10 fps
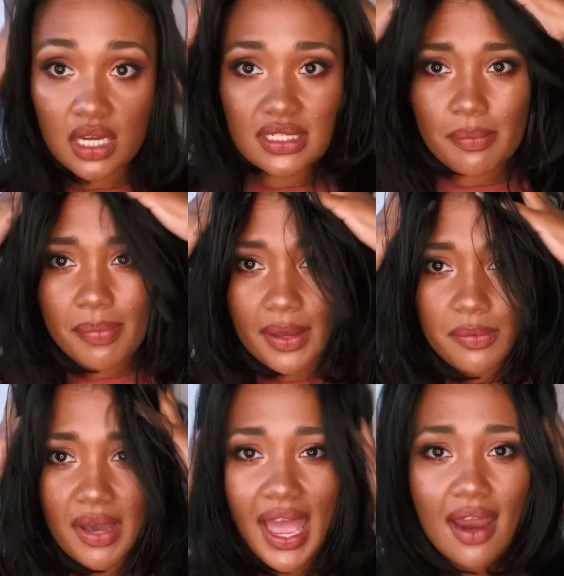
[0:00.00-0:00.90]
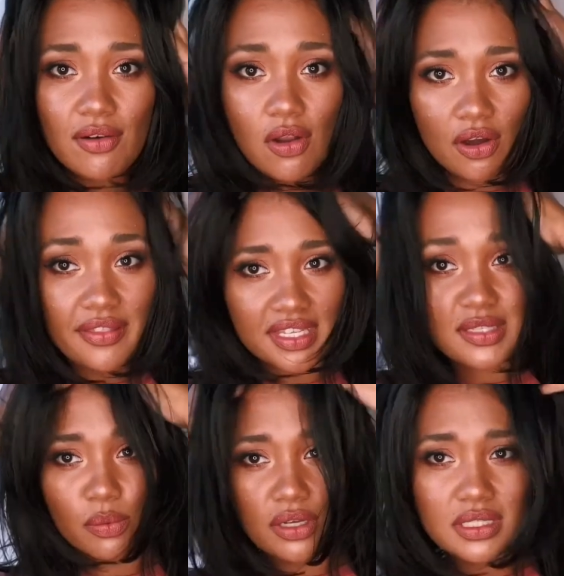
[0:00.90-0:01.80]
Didn't play with my hair a lot in
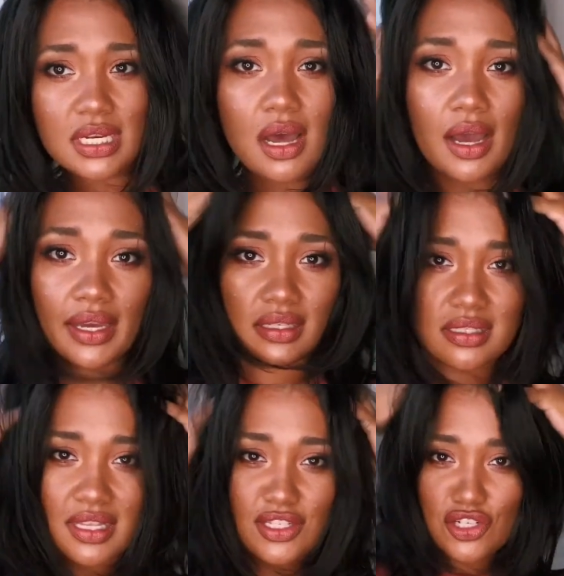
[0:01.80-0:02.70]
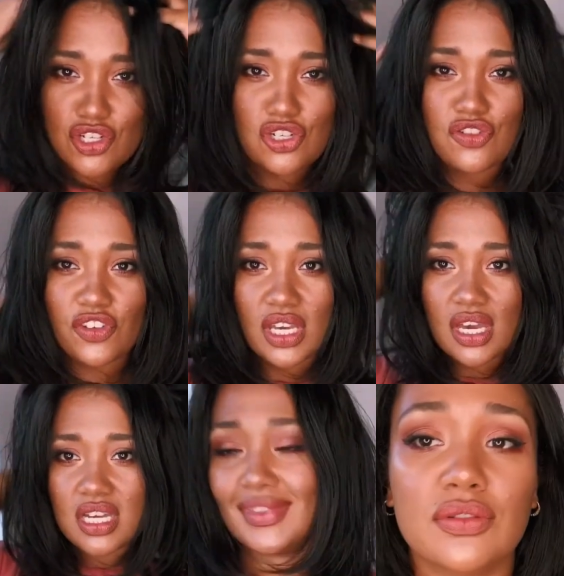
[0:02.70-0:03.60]
this one, did I? So there's a zhuzh for you.
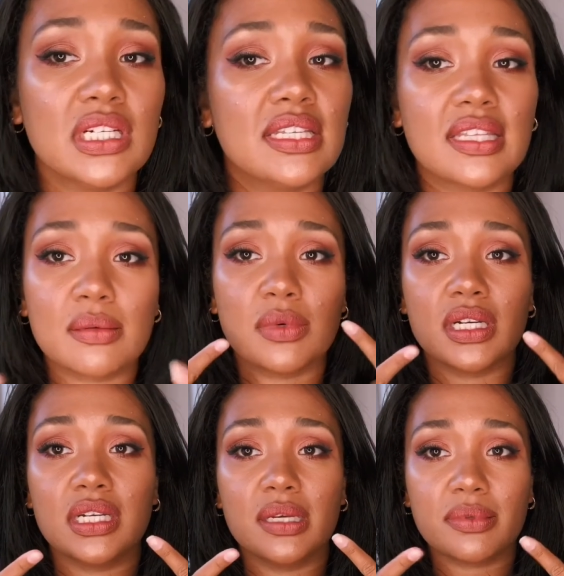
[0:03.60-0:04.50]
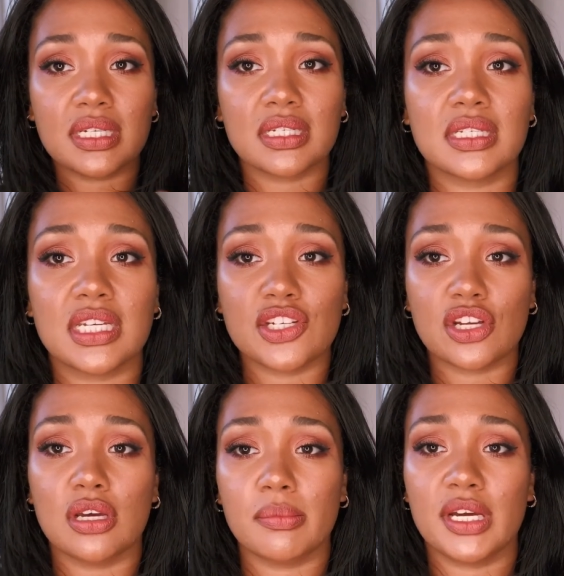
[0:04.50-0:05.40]
I really think my lipstick and
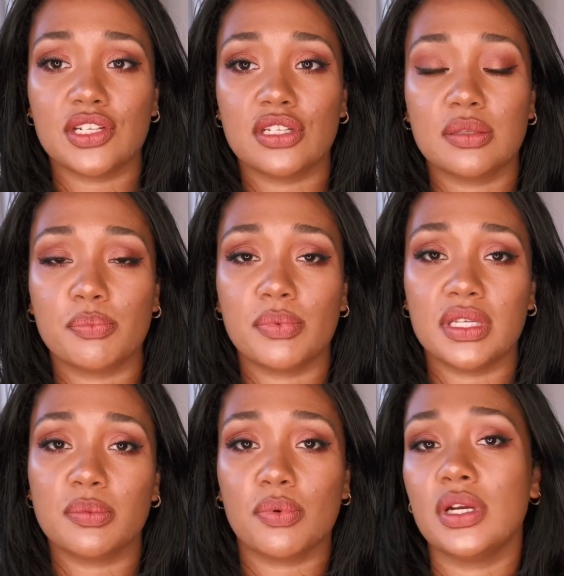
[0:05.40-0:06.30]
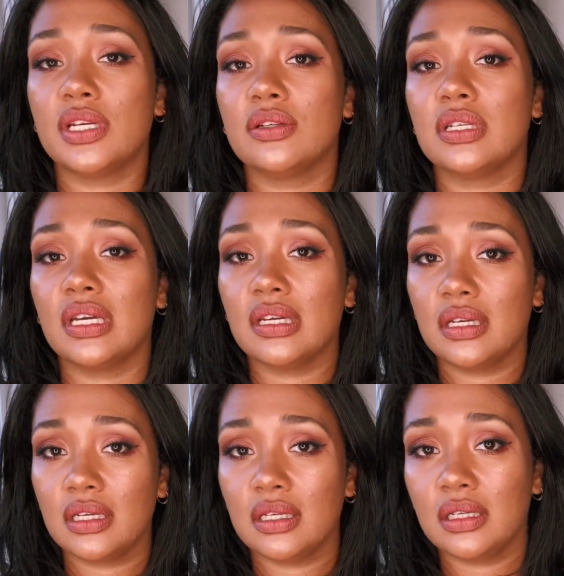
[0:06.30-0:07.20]
t-shirt match is pretty good here.
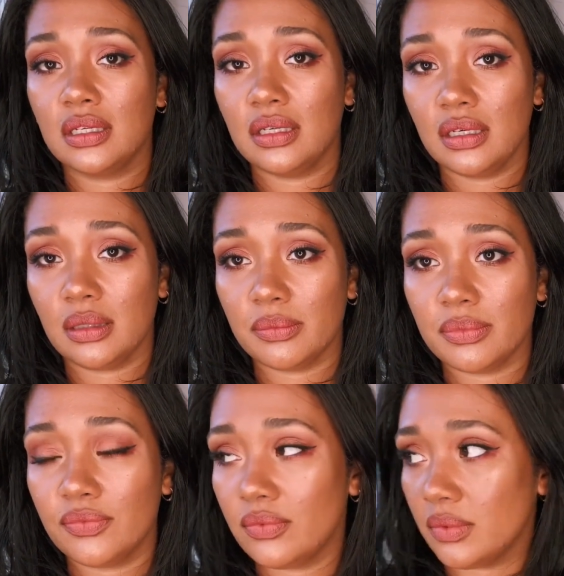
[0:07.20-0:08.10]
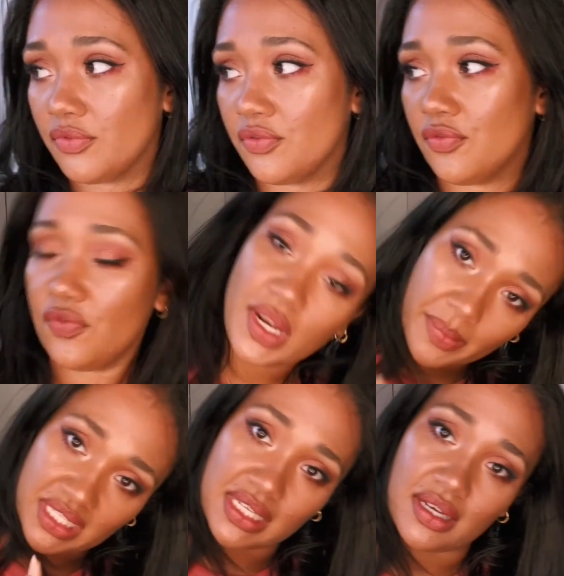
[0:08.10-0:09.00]
I'm feeling
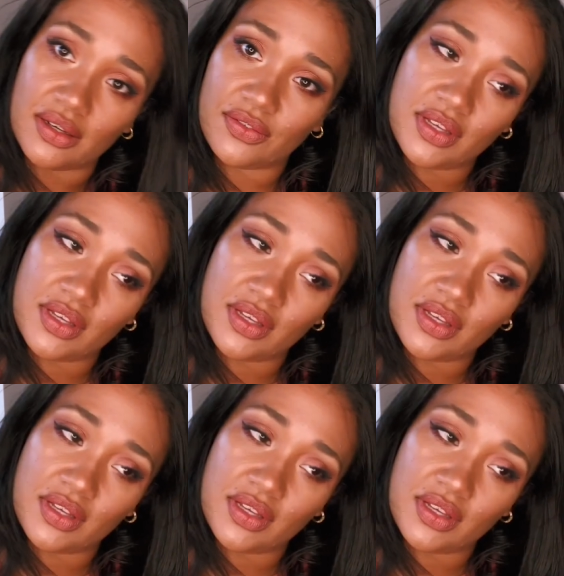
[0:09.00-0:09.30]
myself.